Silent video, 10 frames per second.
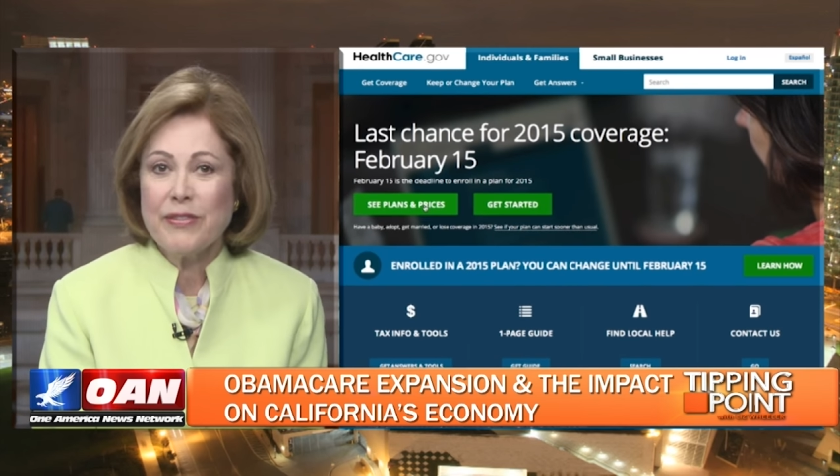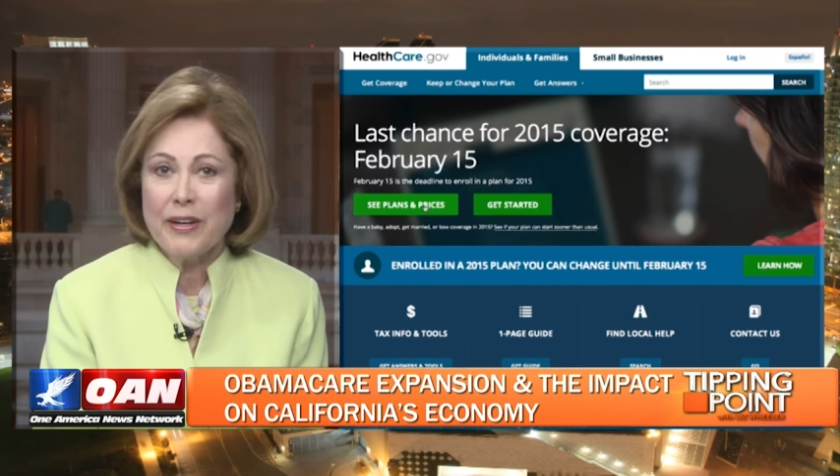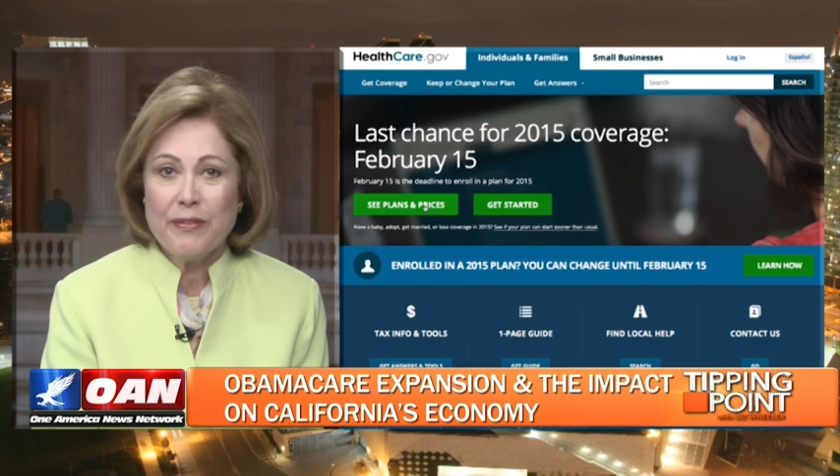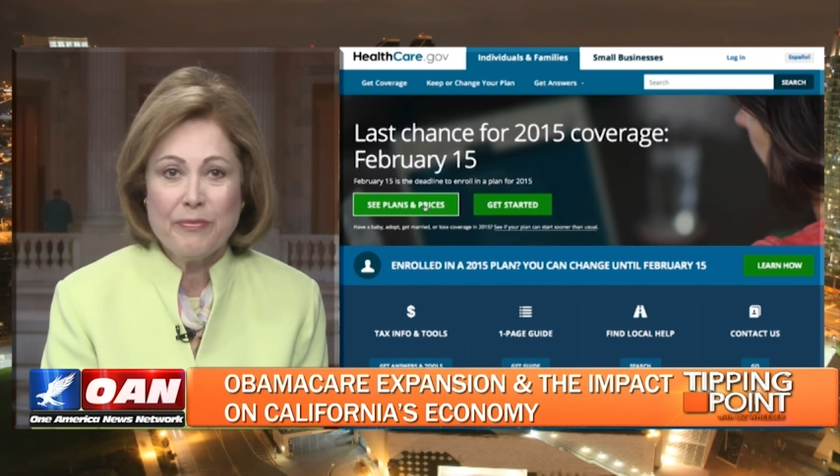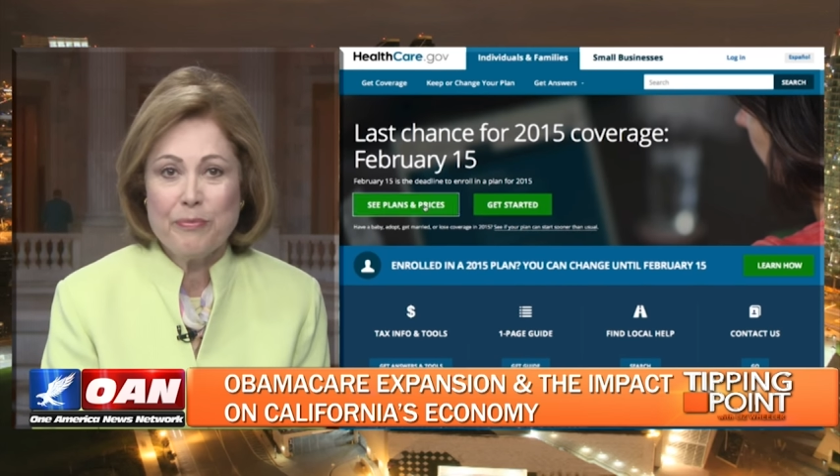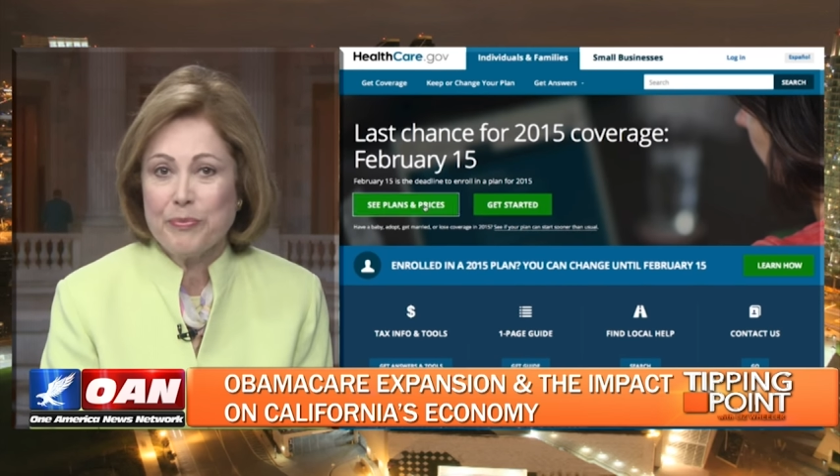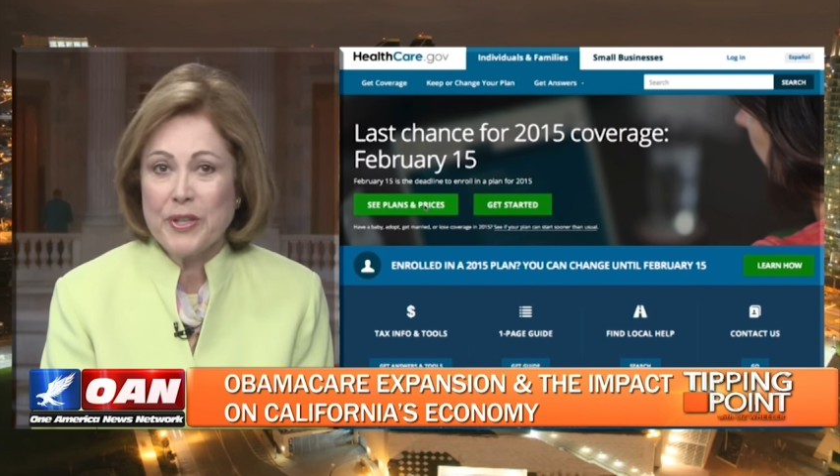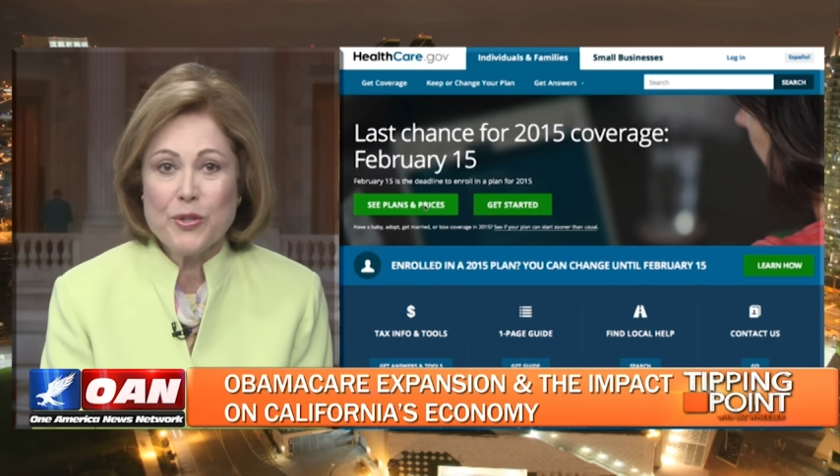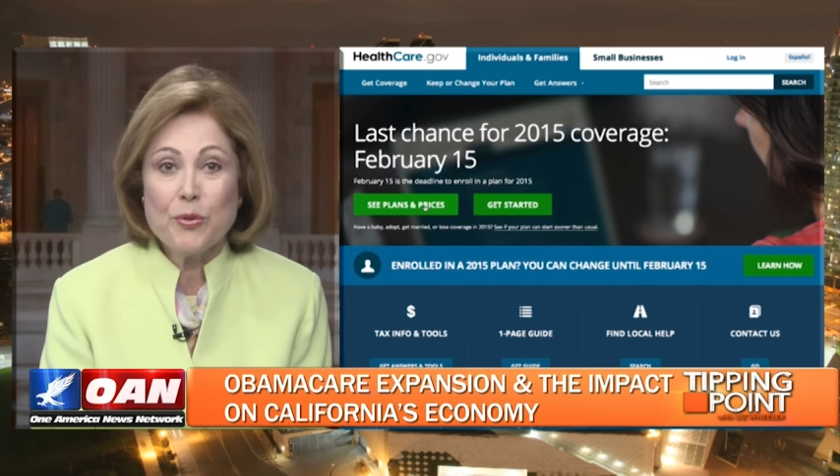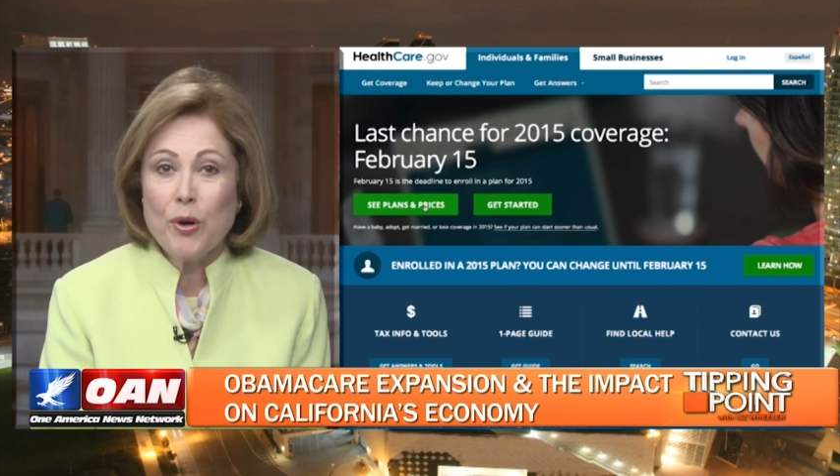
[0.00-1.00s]
of
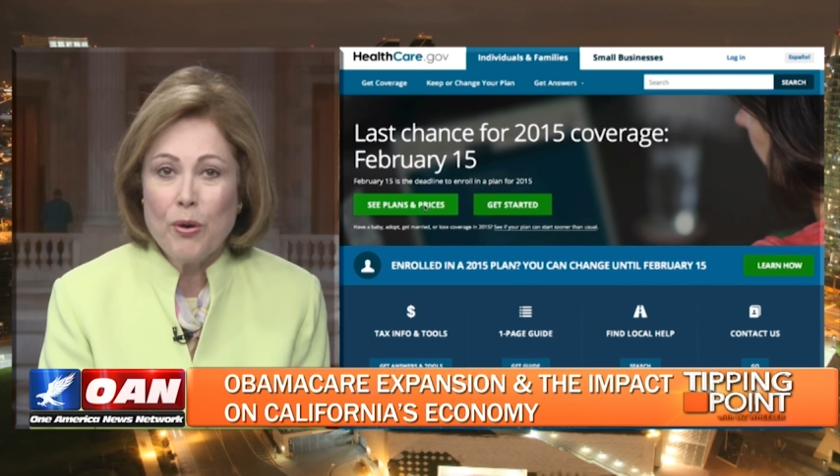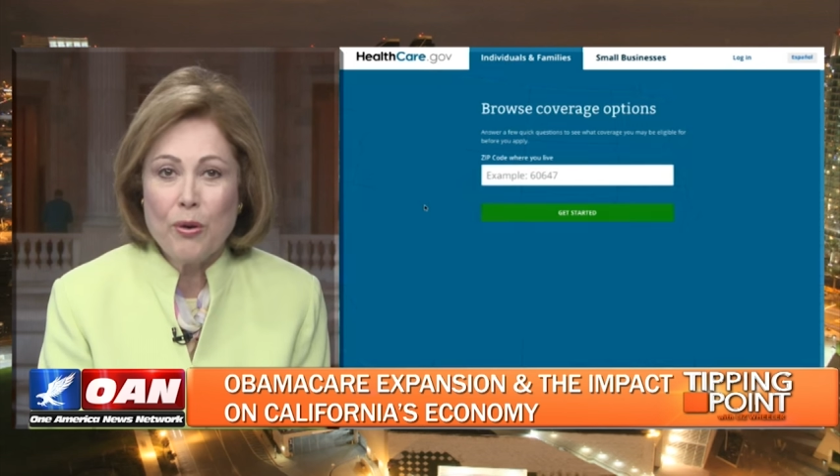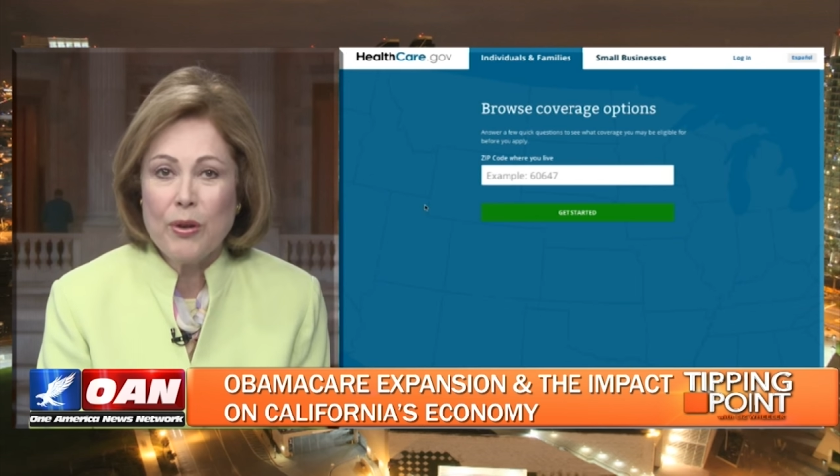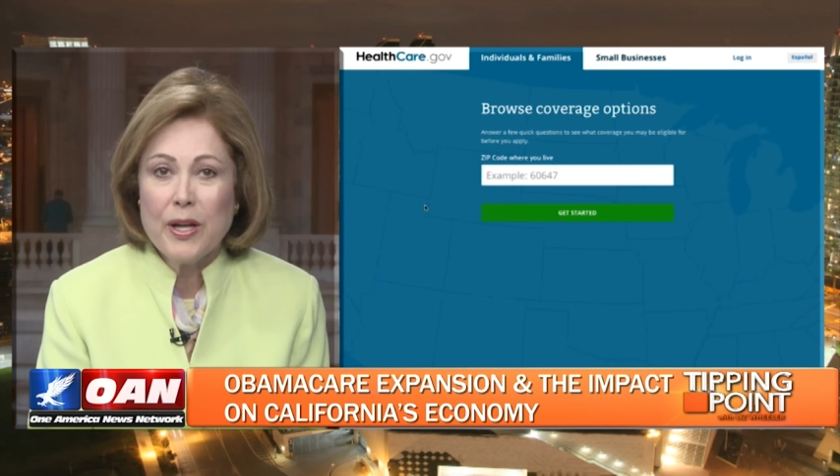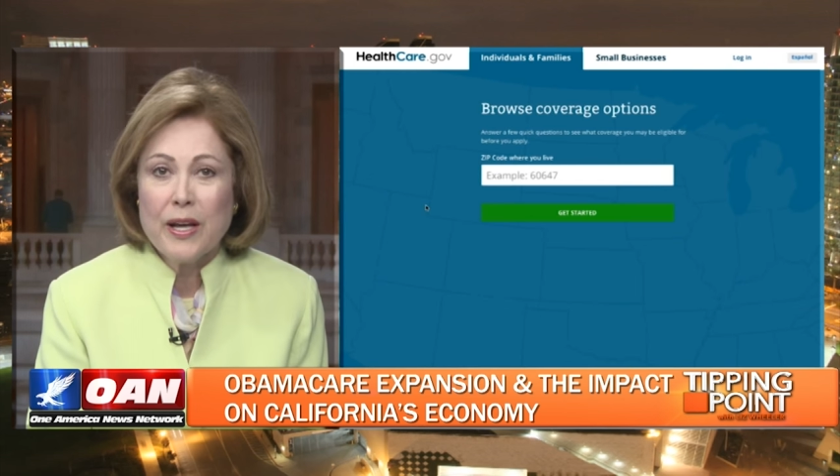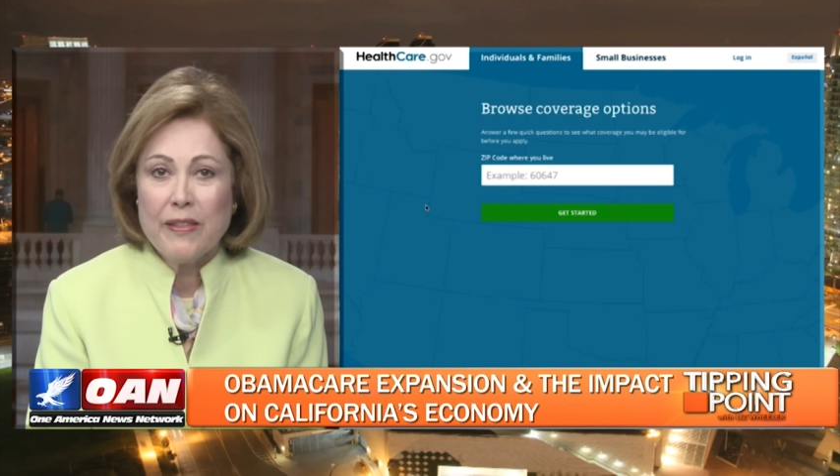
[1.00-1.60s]
control